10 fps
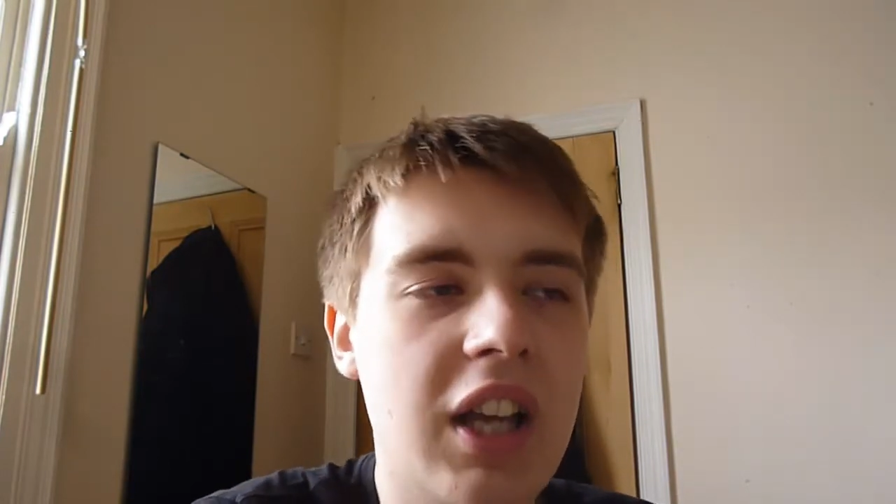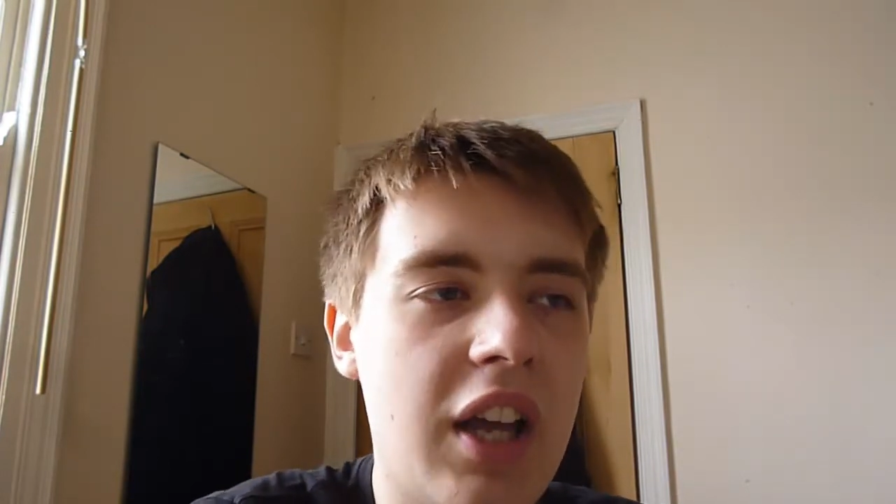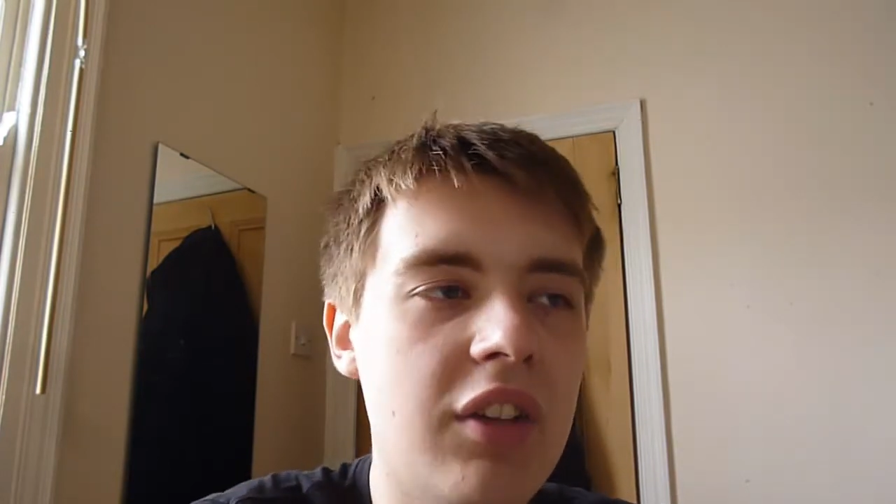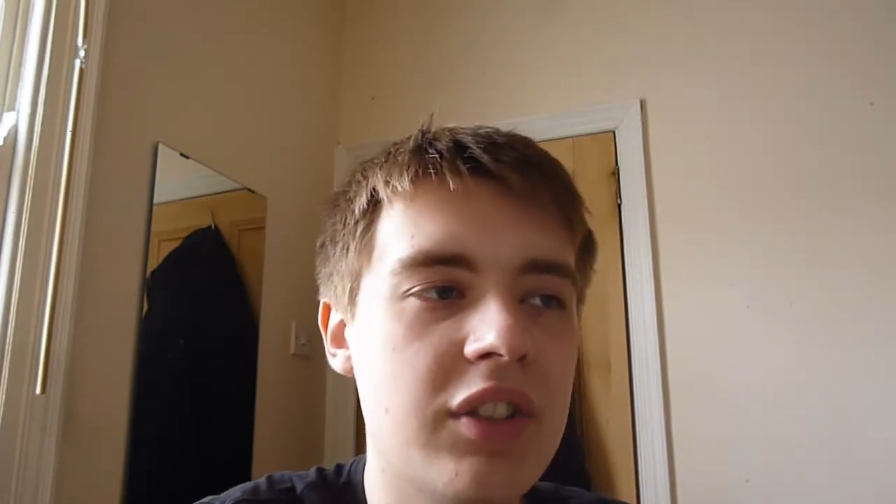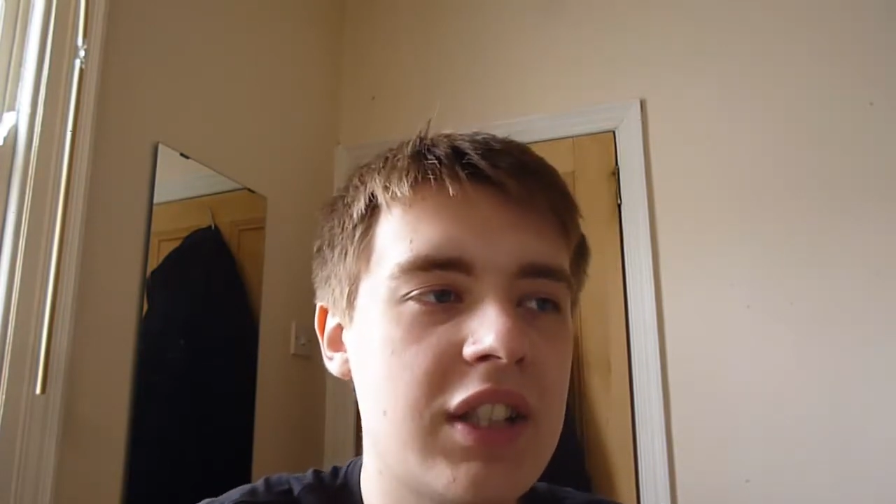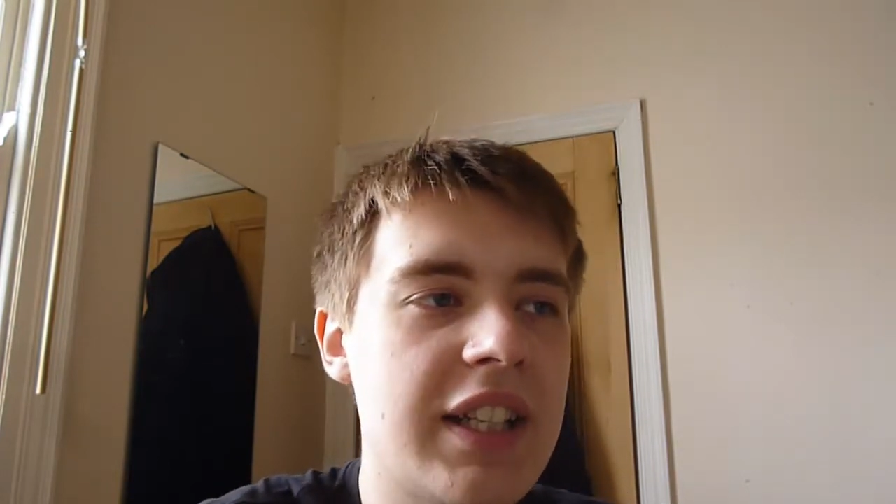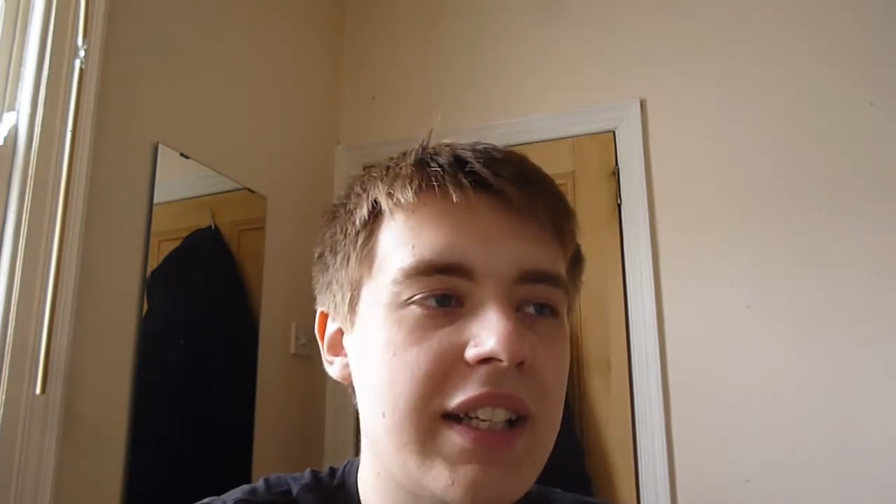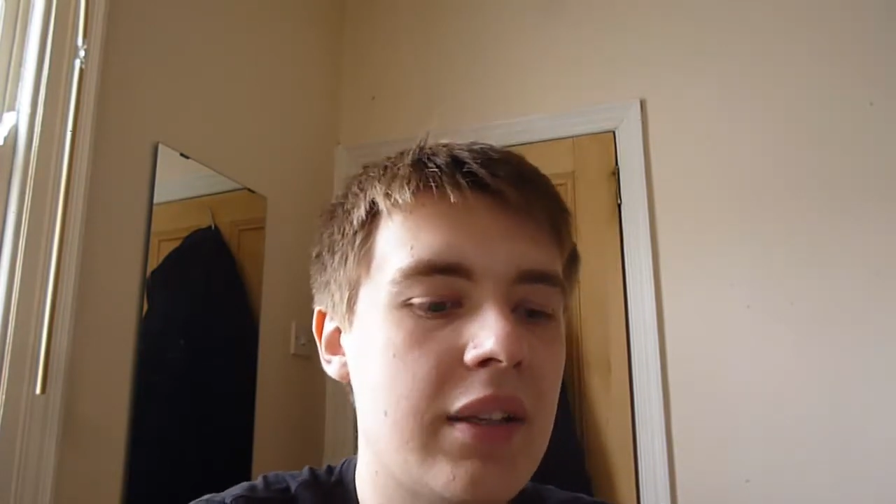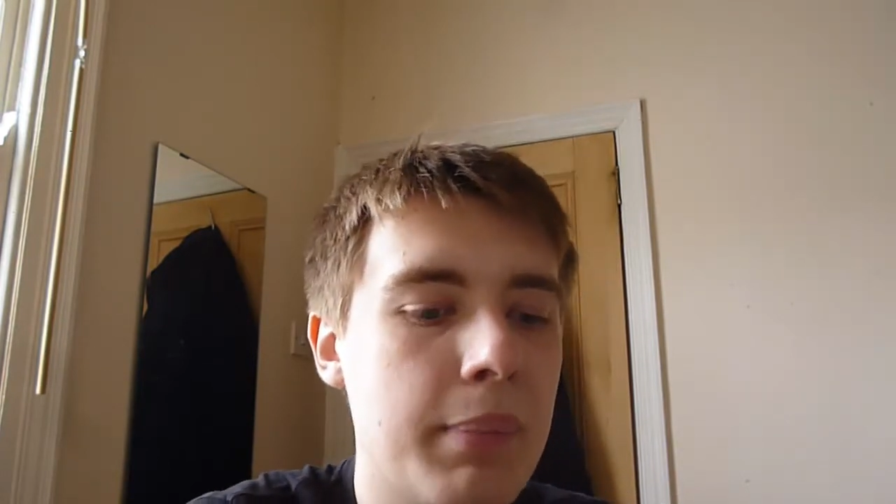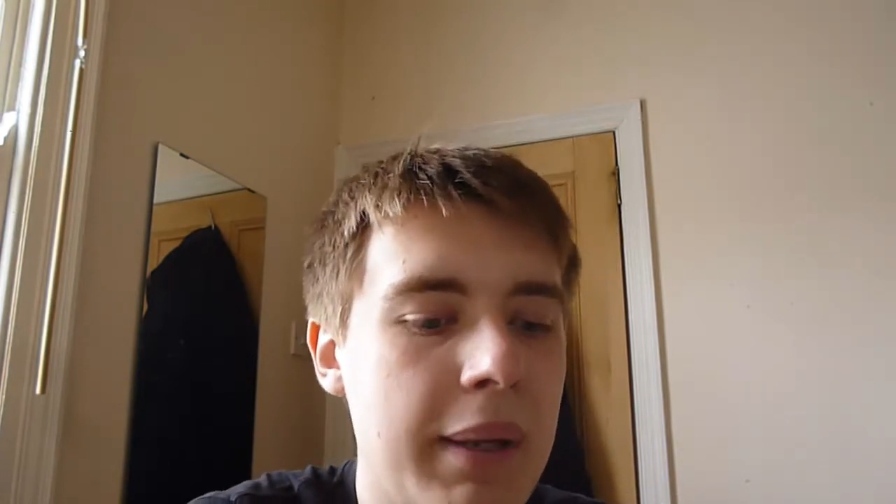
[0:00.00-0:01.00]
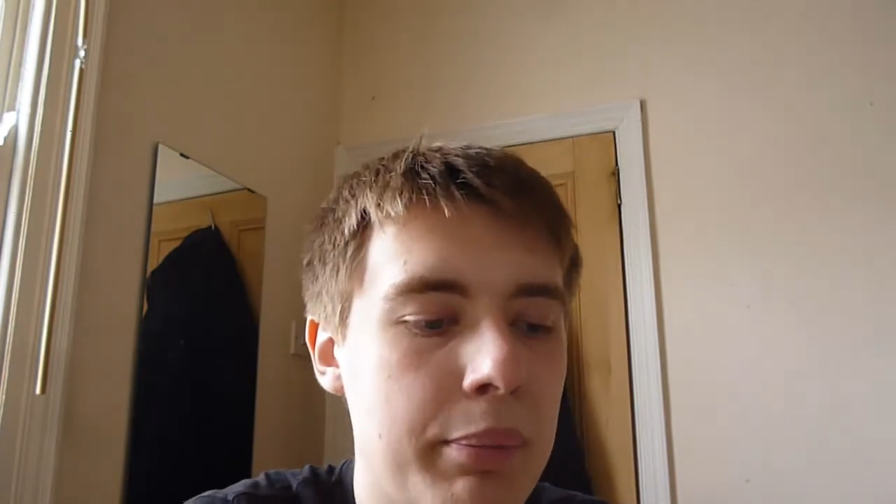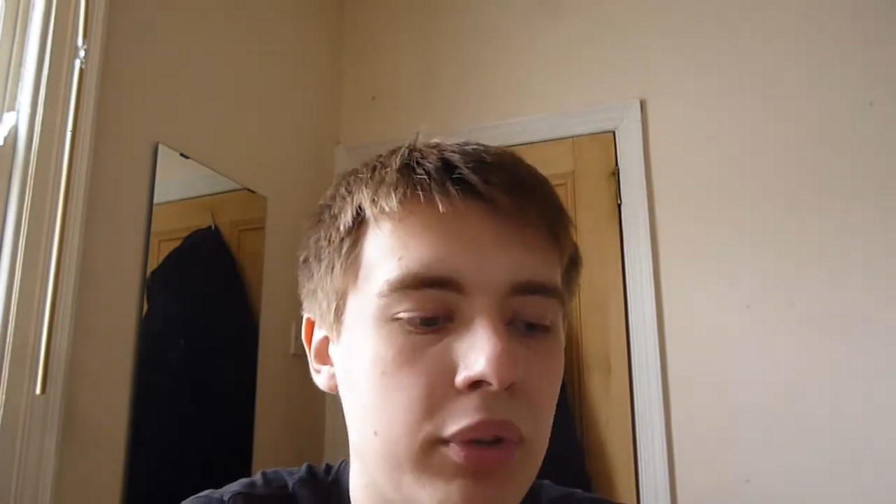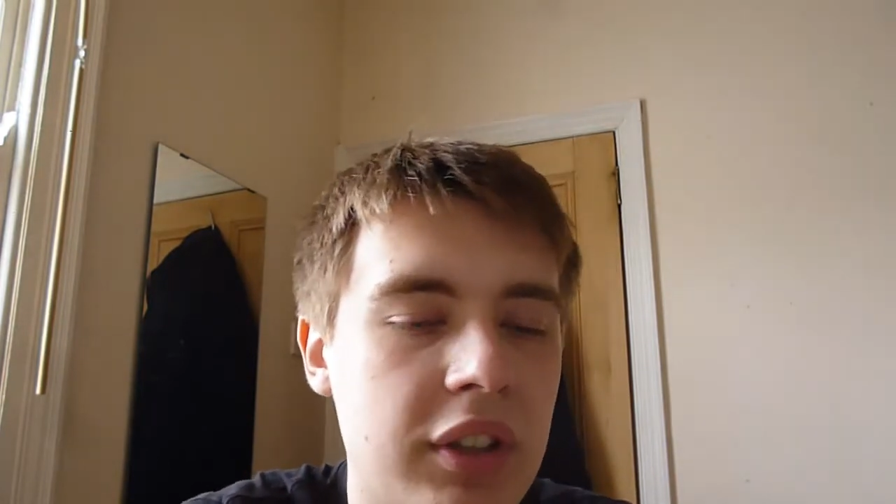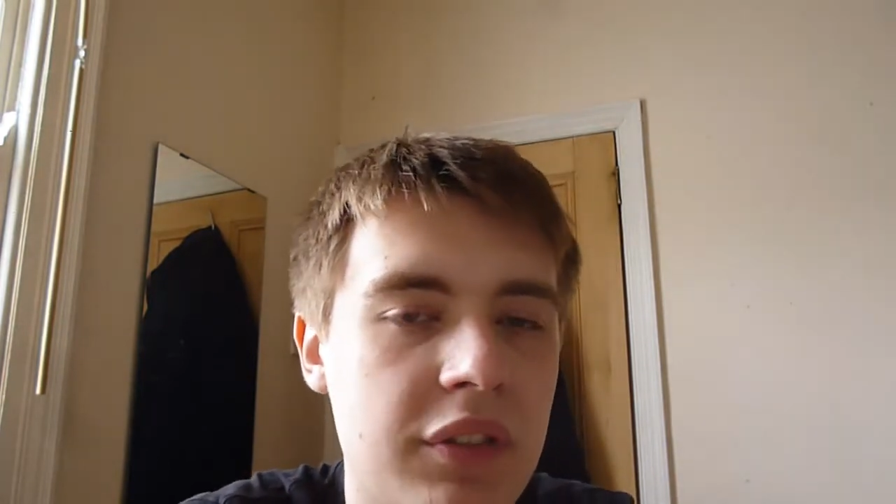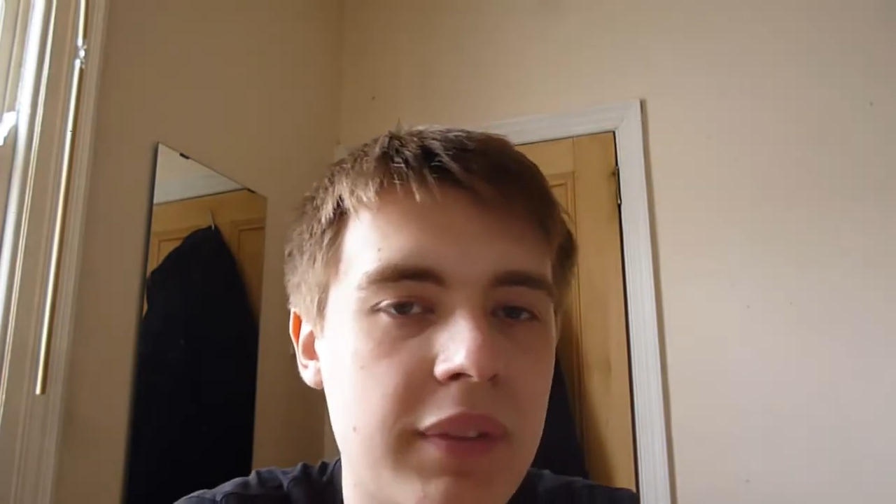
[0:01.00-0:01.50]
And obviously the main point